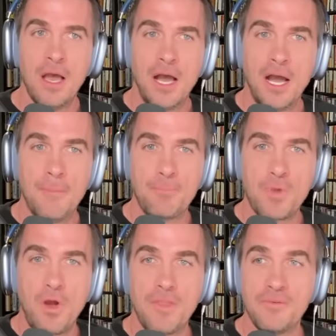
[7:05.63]
On
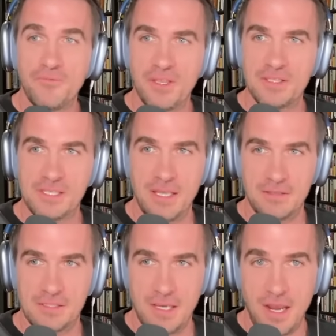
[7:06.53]
the
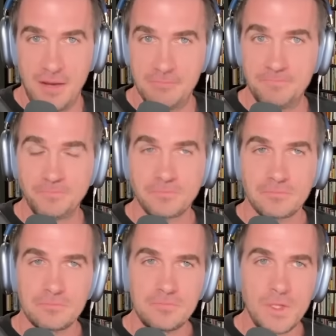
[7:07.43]
FinCEN side,
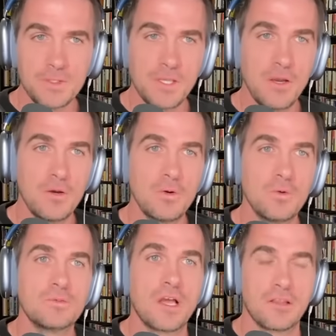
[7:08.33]

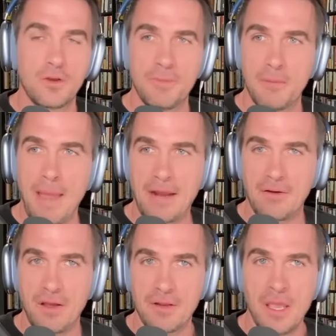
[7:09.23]
so a little bit of
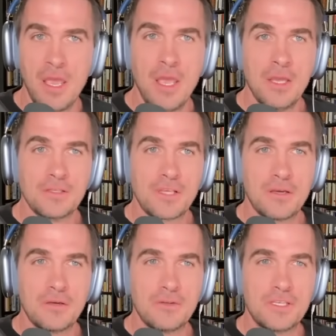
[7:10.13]
background.
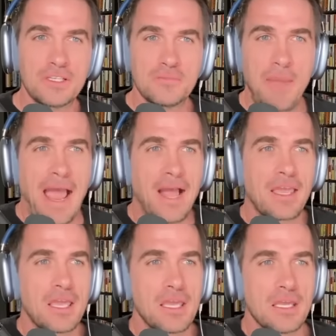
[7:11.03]
So this is
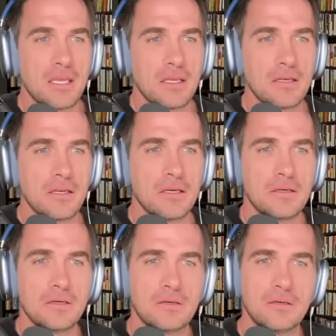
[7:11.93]
back in,
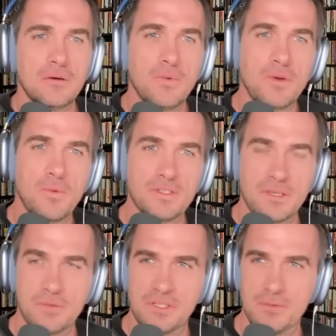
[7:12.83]
when was
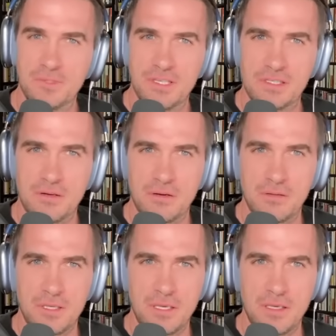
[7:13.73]
it? Was this
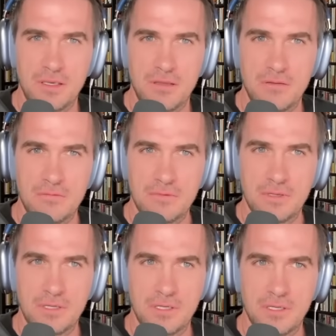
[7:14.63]
early
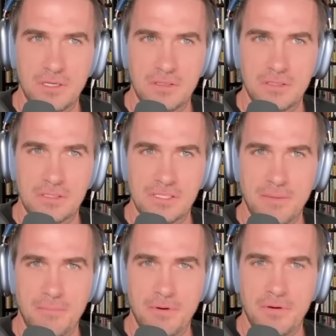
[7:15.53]

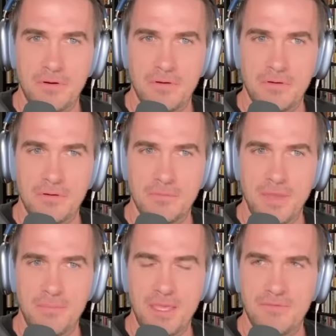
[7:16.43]
December or
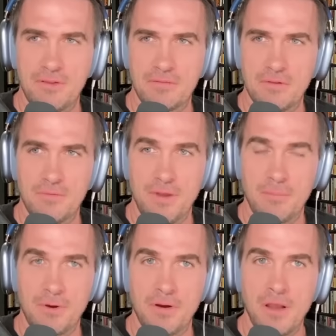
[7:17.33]
maybe even November?